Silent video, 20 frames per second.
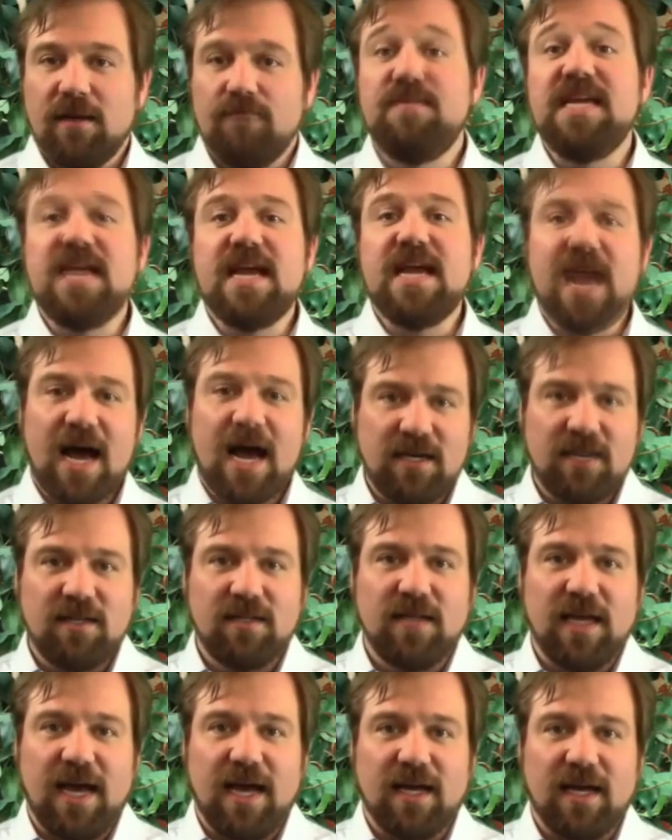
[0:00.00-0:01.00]
Beyond
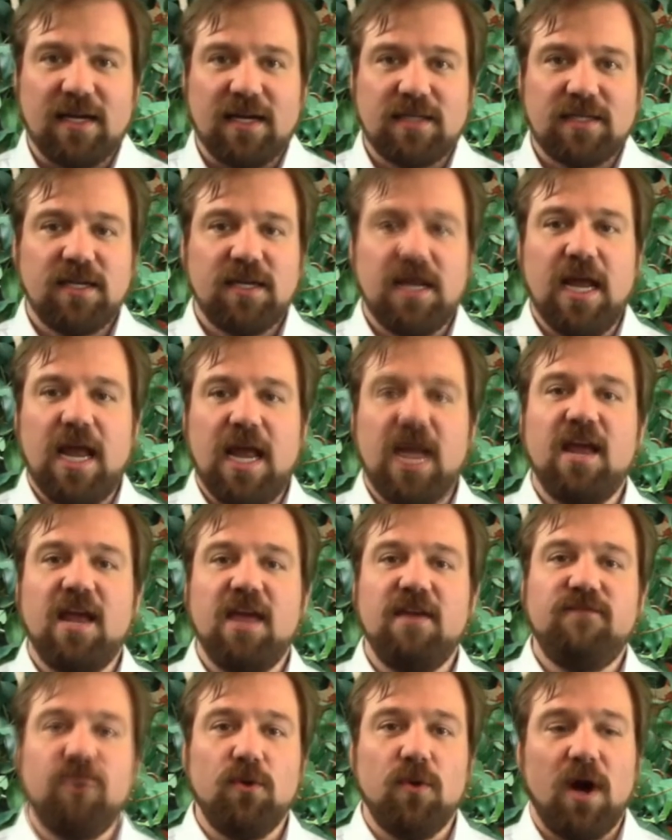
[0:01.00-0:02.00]
that,
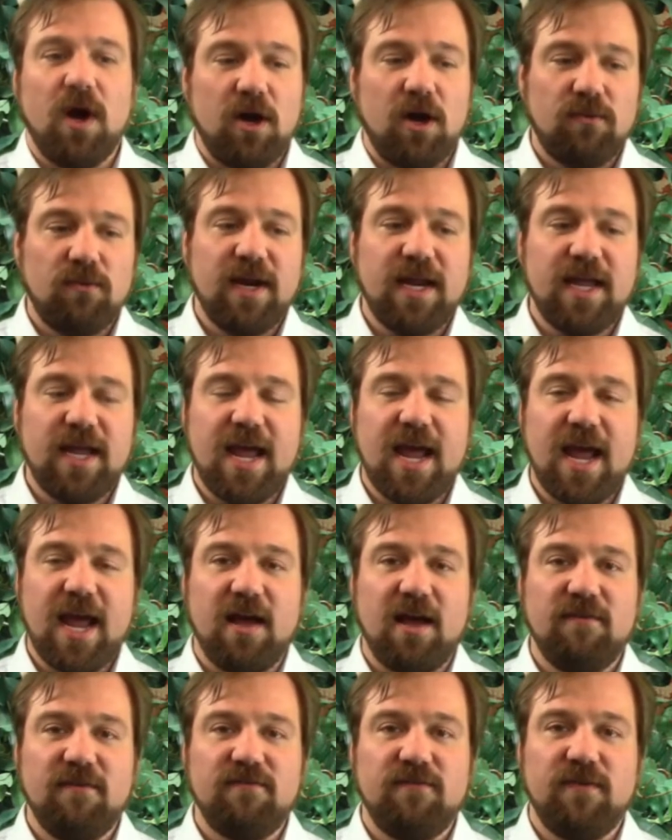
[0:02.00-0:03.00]
if you already
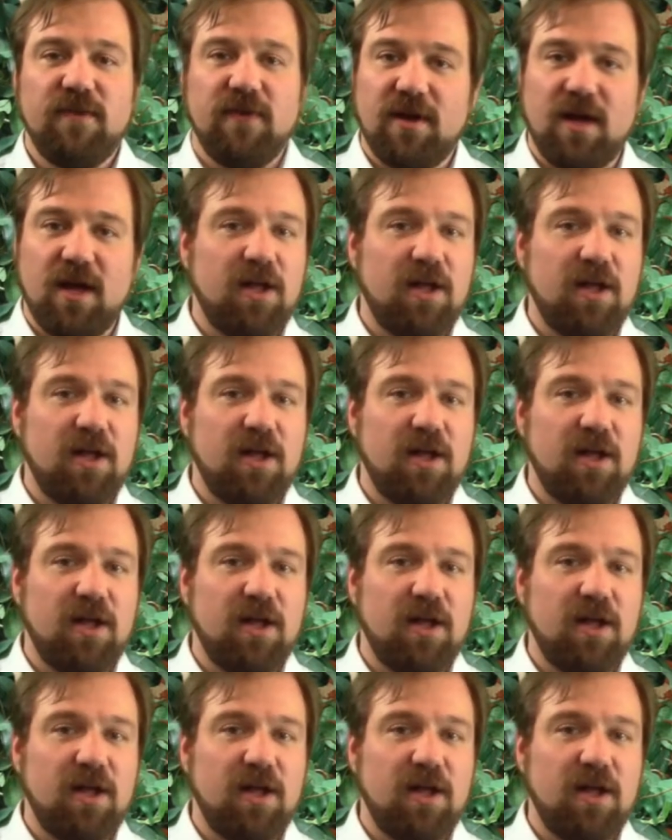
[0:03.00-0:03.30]
have